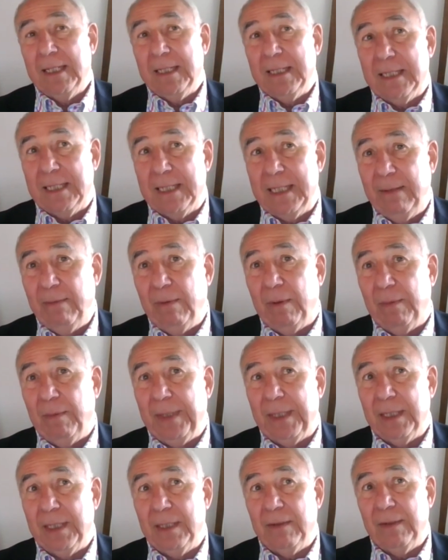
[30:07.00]
see what
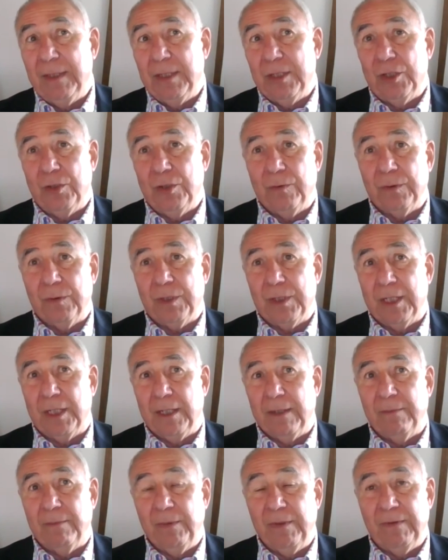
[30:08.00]
we can do in the short
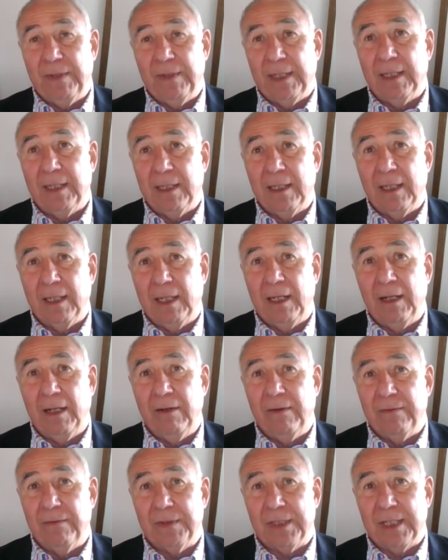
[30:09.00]
term. We've done a
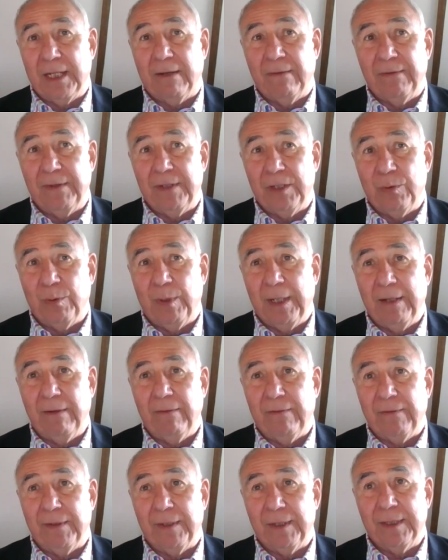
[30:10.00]
load of stuff in
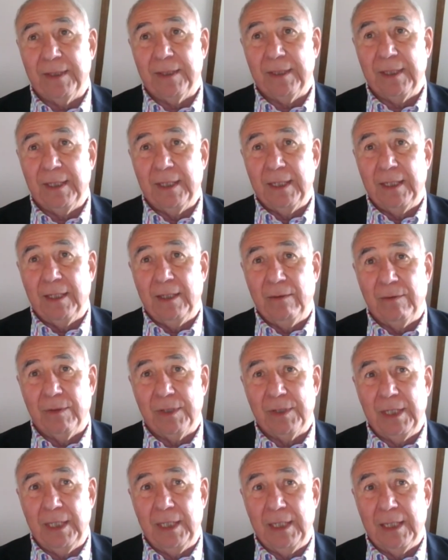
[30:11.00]
Twyford. You will
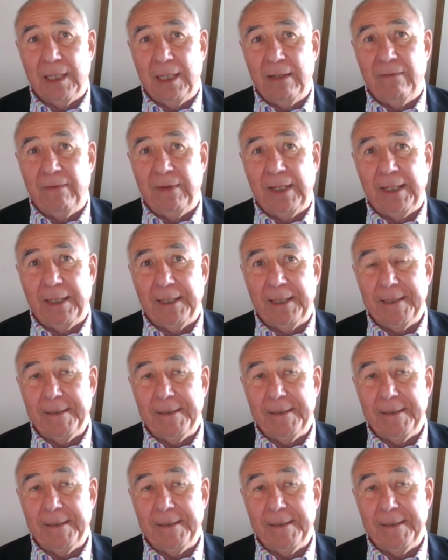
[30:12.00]
see the living